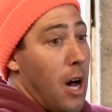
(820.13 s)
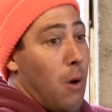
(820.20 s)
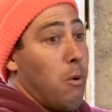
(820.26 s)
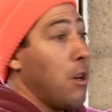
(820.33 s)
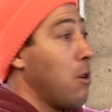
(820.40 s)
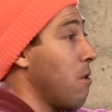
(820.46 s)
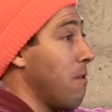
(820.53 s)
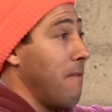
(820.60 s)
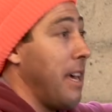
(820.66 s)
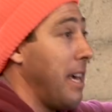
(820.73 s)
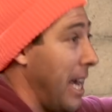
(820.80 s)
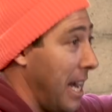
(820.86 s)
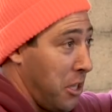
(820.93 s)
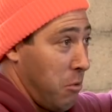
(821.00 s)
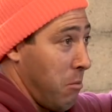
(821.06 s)
I want to go on
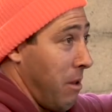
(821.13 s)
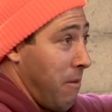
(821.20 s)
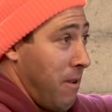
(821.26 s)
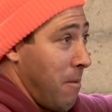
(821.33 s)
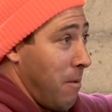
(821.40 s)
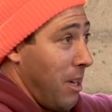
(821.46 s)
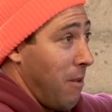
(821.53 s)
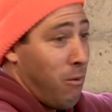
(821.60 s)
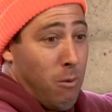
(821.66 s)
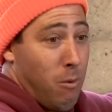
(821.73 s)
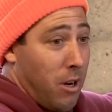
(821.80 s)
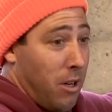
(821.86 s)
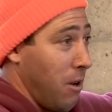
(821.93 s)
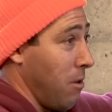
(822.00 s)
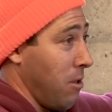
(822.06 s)
vacation with my family. If we
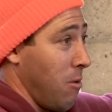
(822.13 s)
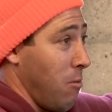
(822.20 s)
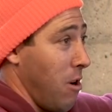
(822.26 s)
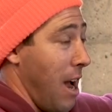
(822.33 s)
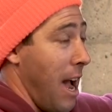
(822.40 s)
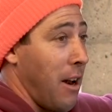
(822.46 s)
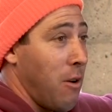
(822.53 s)
want to go somewhere,